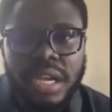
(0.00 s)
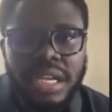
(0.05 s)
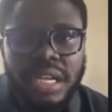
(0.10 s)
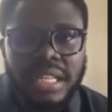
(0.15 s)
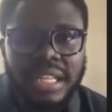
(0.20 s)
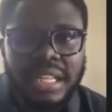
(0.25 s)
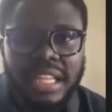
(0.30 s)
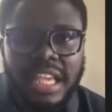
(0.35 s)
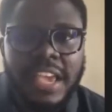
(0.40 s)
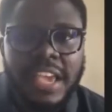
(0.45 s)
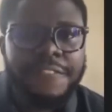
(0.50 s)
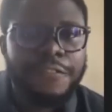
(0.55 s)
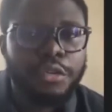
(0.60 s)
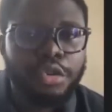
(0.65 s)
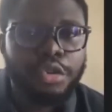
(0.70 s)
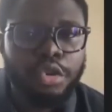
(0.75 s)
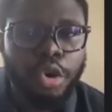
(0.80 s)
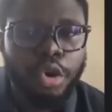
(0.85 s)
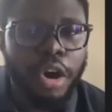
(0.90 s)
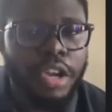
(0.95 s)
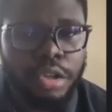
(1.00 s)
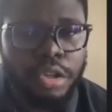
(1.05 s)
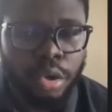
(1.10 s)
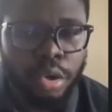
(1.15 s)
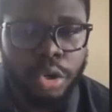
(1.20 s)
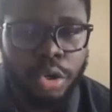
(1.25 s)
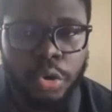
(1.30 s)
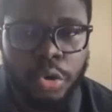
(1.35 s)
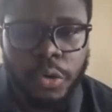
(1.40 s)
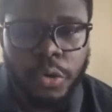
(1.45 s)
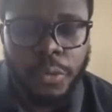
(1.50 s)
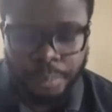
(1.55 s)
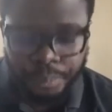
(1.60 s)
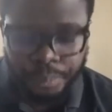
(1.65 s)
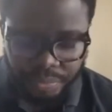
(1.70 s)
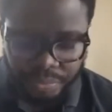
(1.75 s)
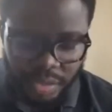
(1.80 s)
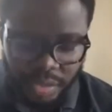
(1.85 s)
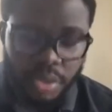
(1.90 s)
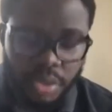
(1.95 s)
if you know or you don't know,
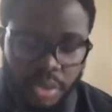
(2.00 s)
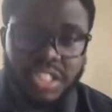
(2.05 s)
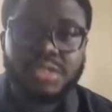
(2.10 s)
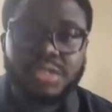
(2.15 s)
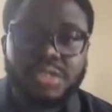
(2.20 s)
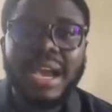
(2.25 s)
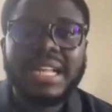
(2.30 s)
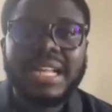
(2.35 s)
which is why